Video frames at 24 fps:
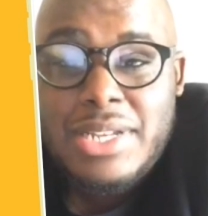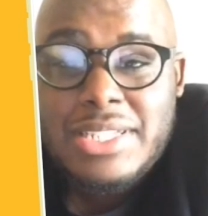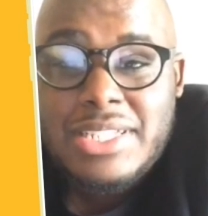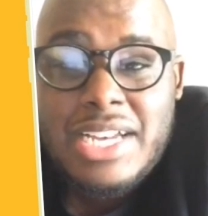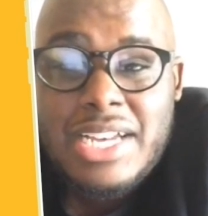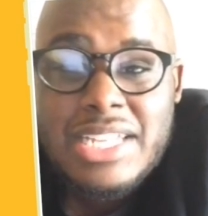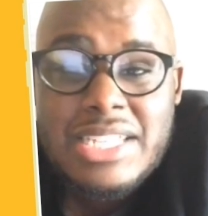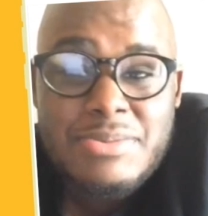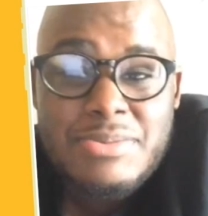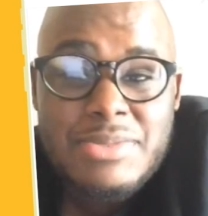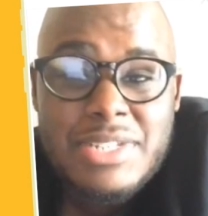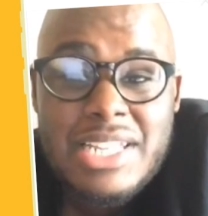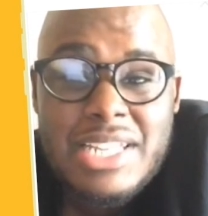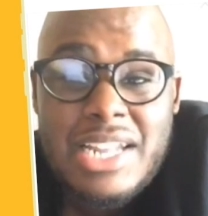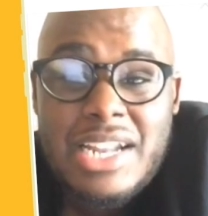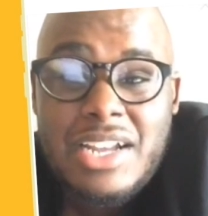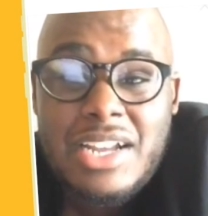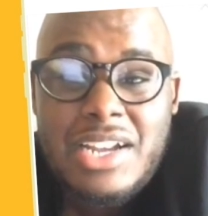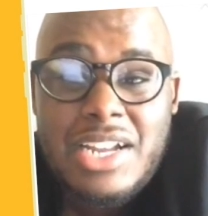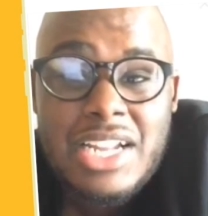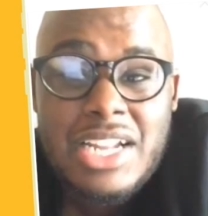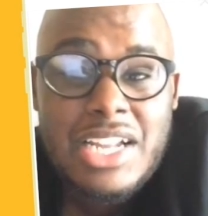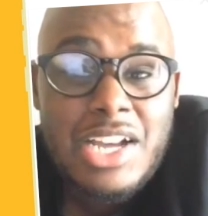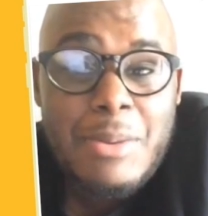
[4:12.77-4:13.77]
customers that are
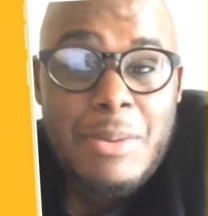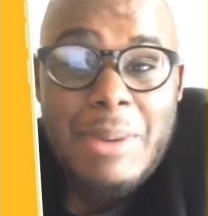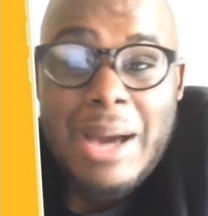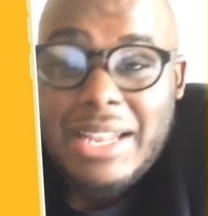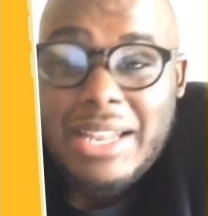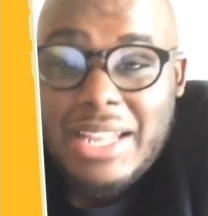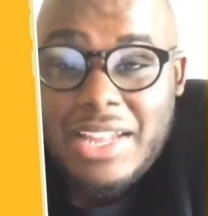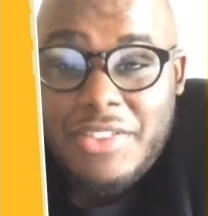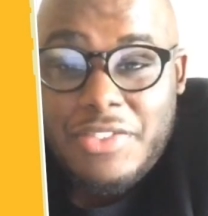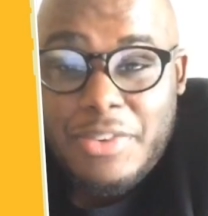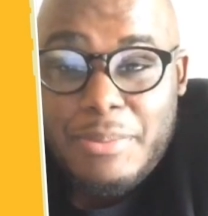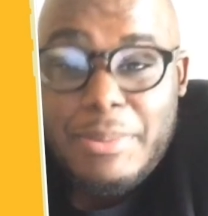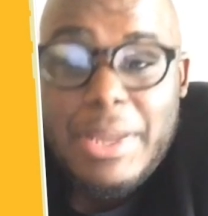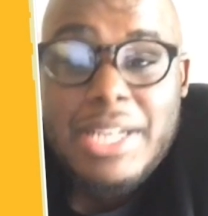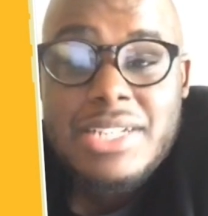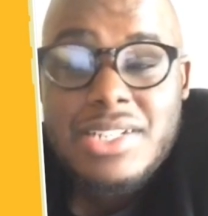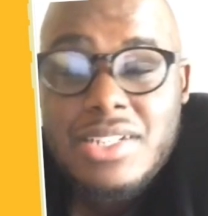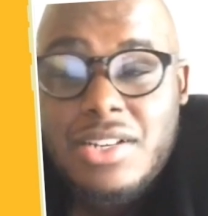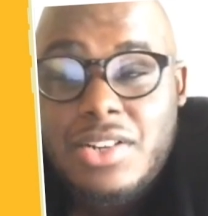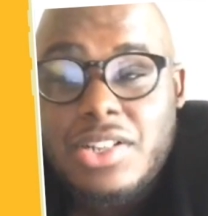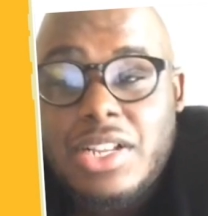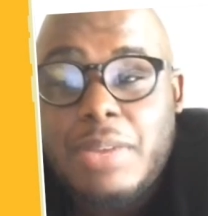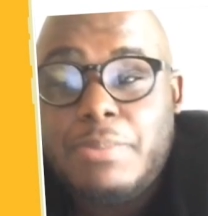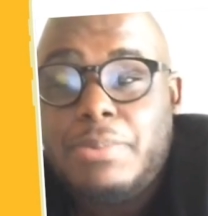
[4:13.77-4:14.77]
going to go by the information
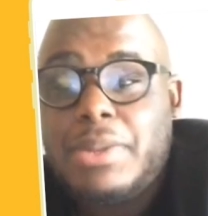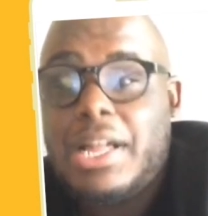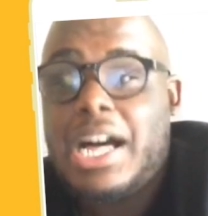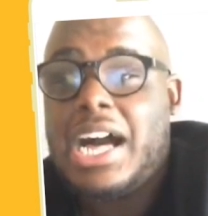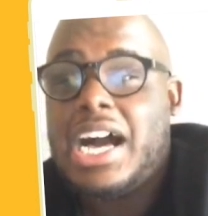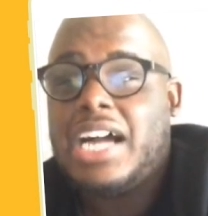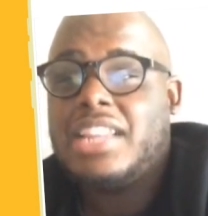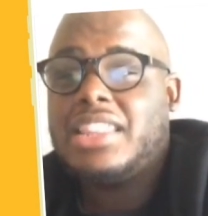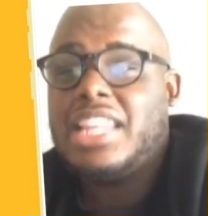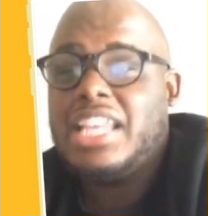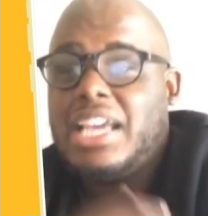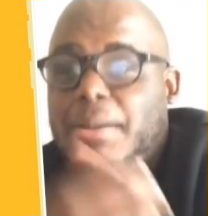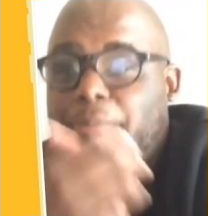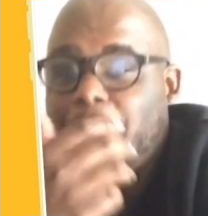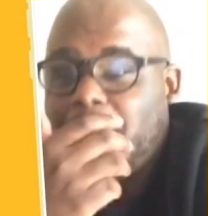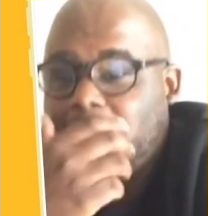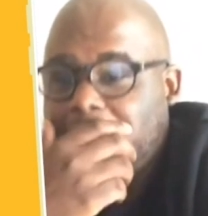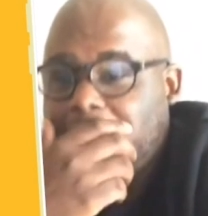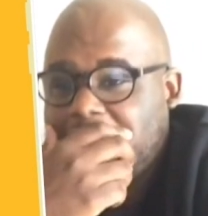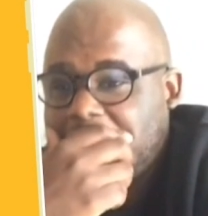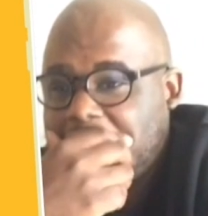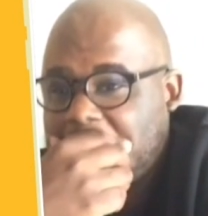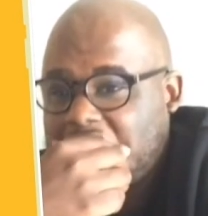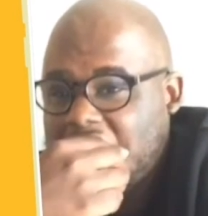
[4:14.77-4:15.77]
on your blog. Think about the
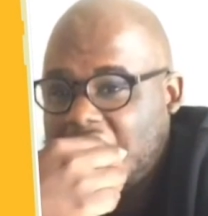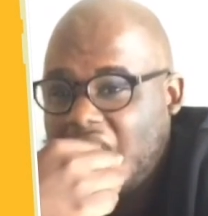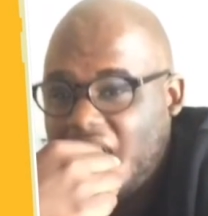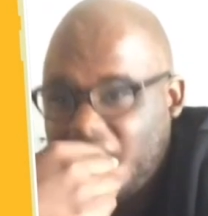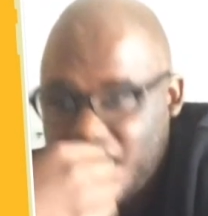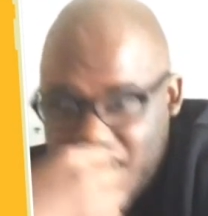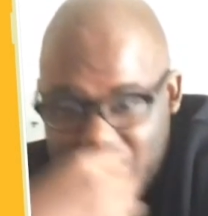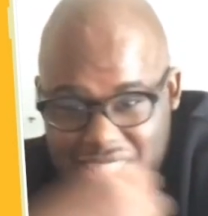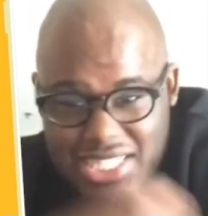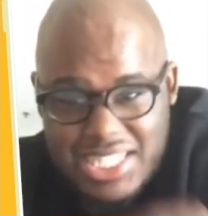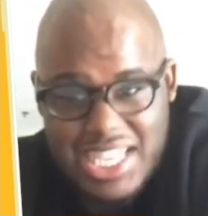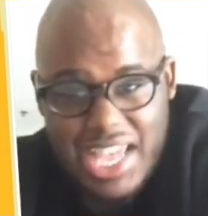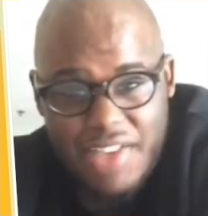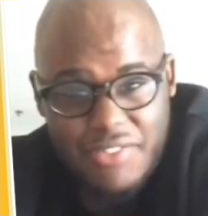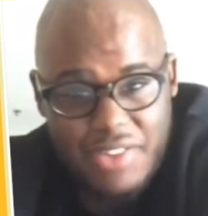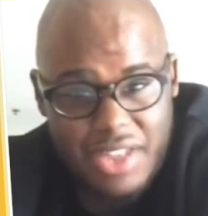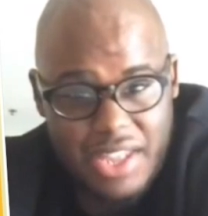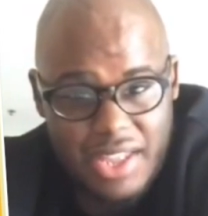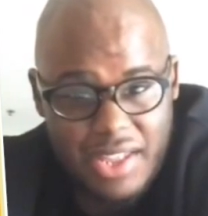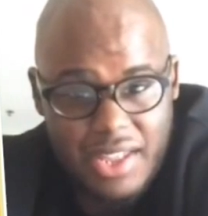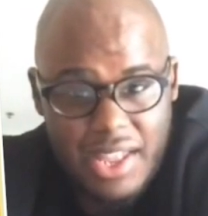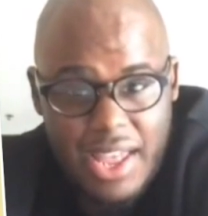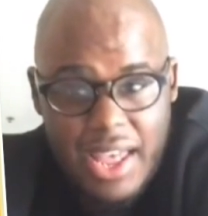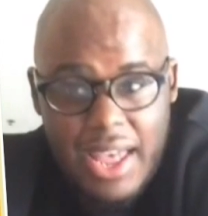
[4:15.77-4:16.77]

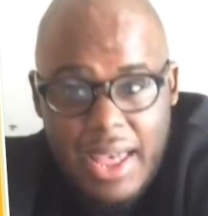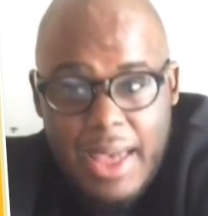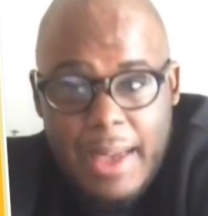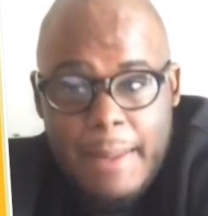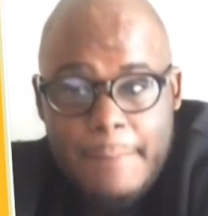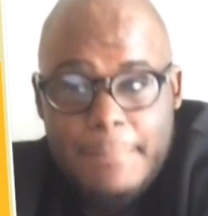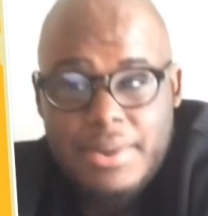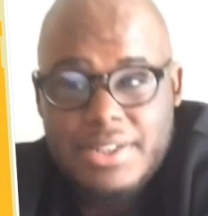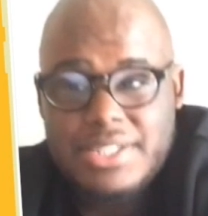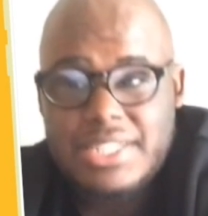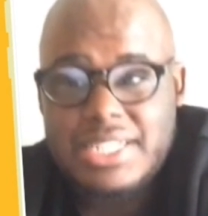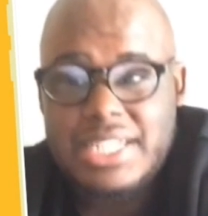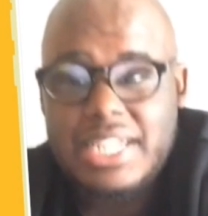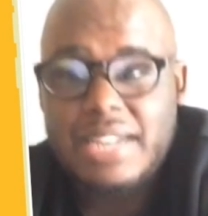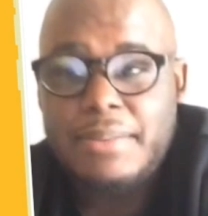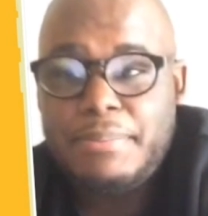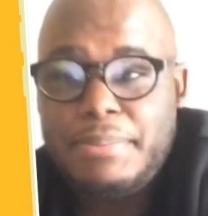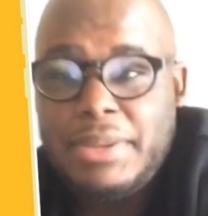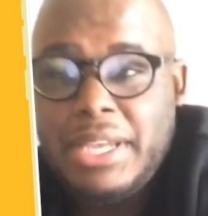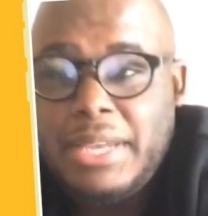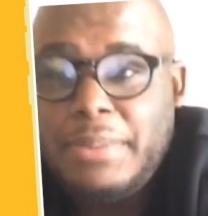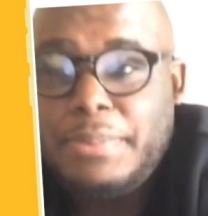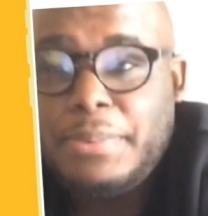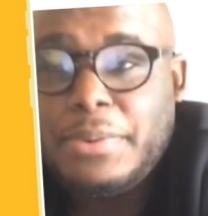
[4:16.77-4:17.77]
77% of
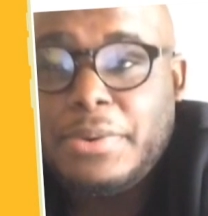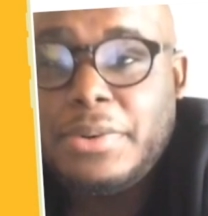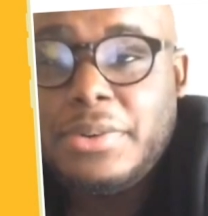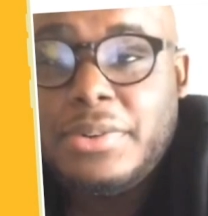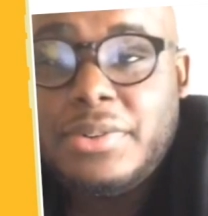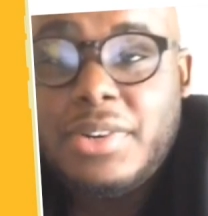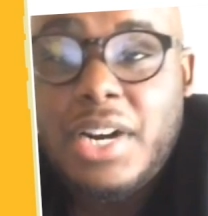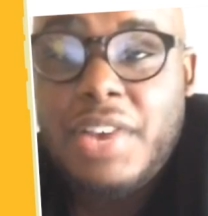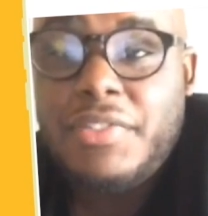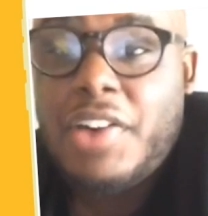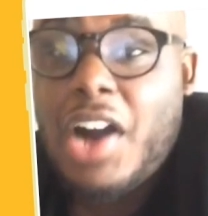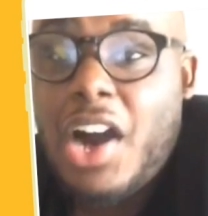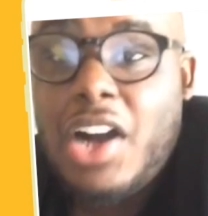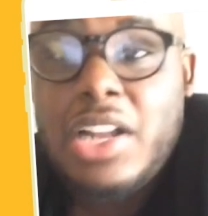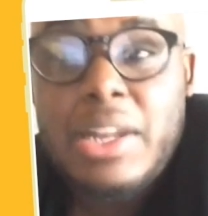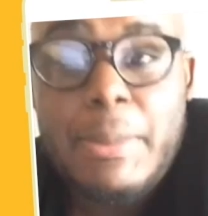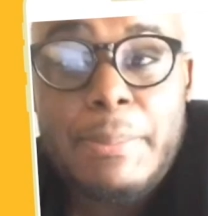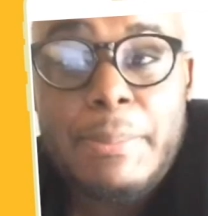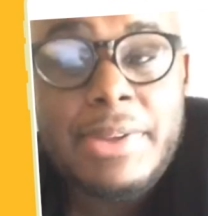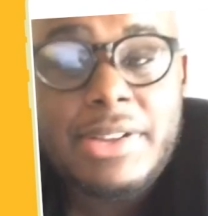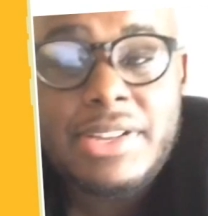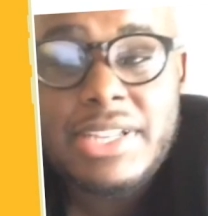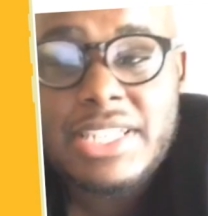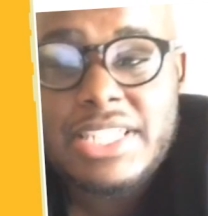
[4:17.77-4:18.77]
people, of all the
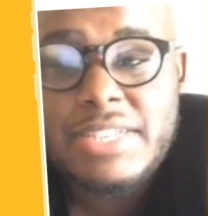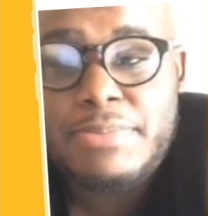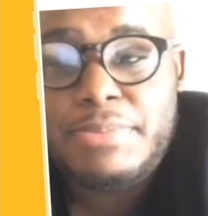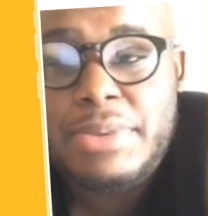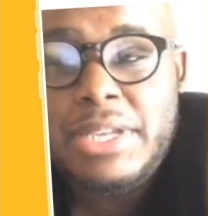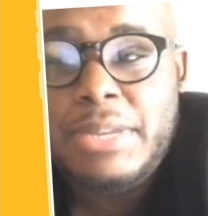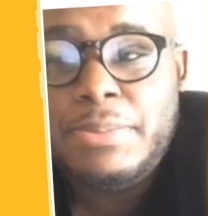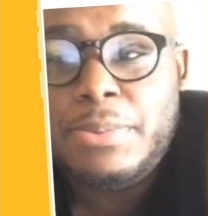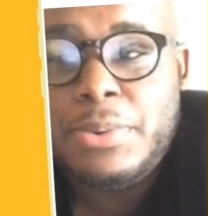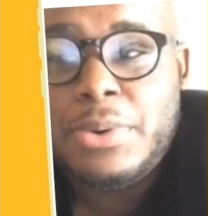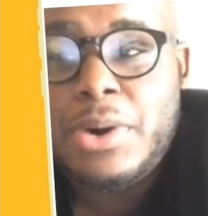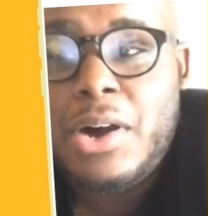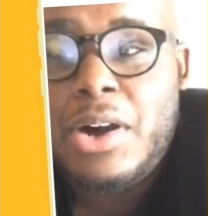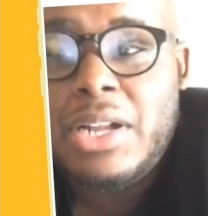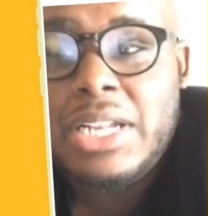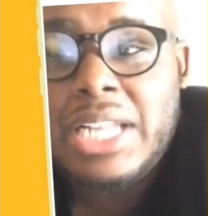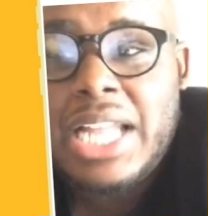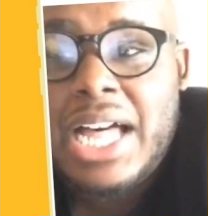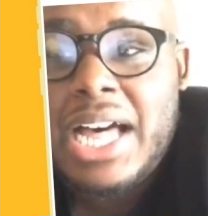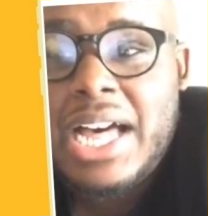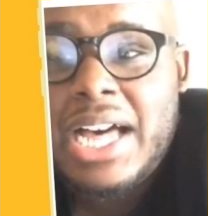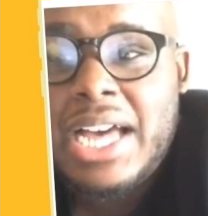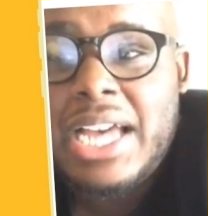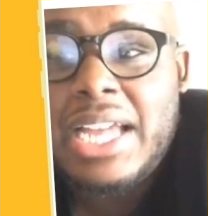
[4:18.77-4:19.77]
billions of people
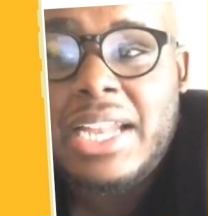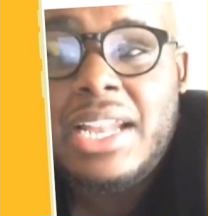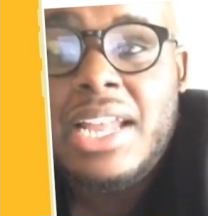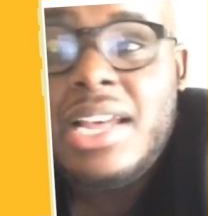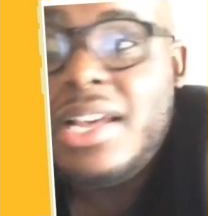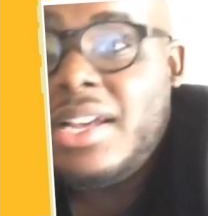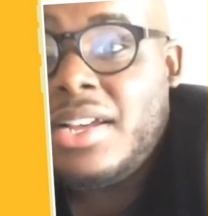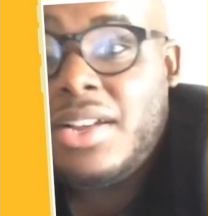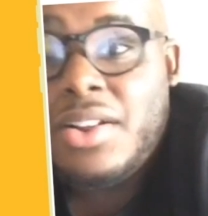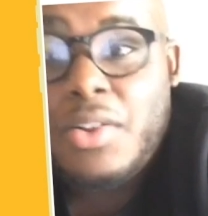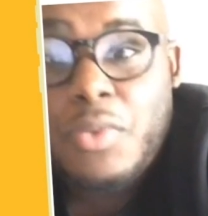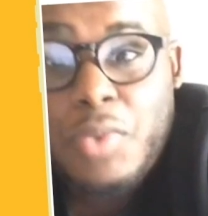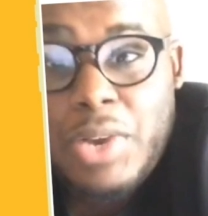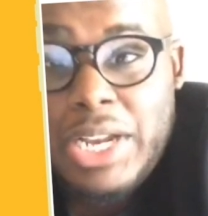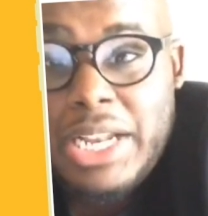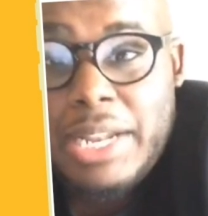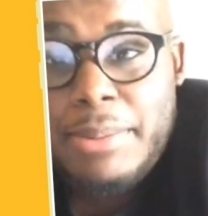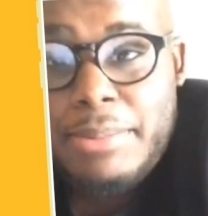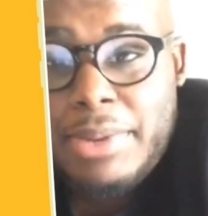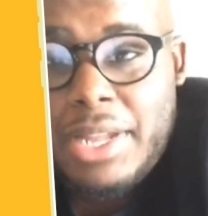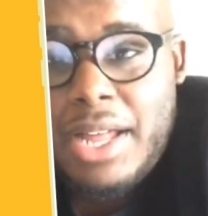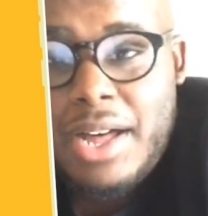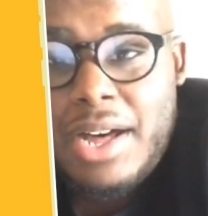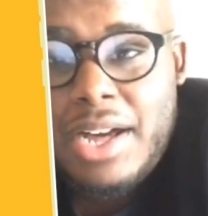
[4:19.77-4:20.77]
online reading
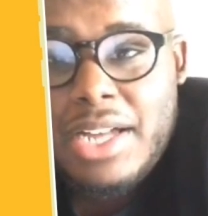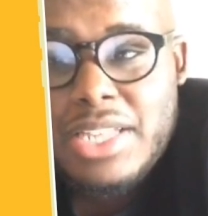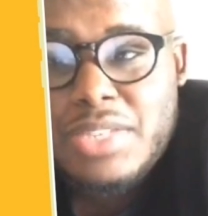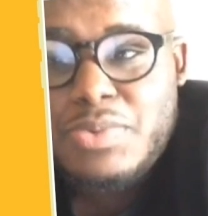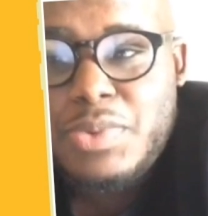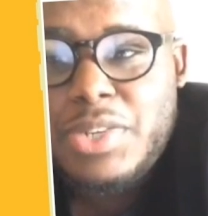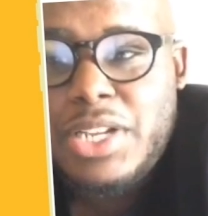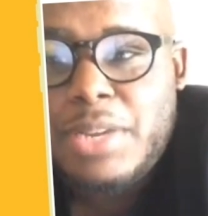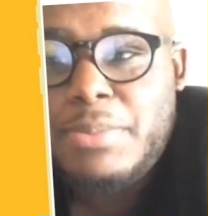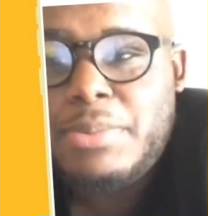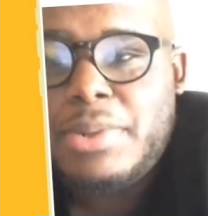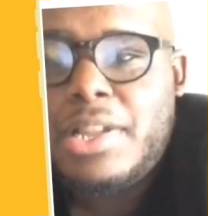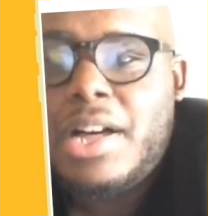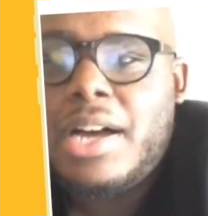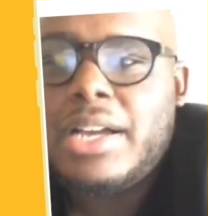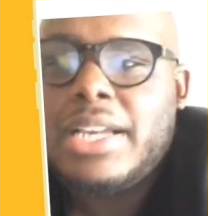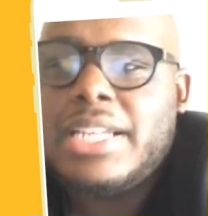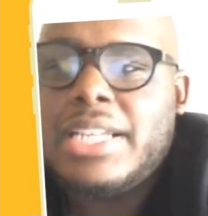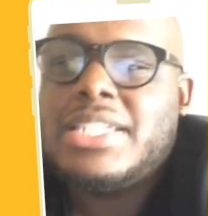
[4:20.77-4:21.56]
blogs when you're blogging.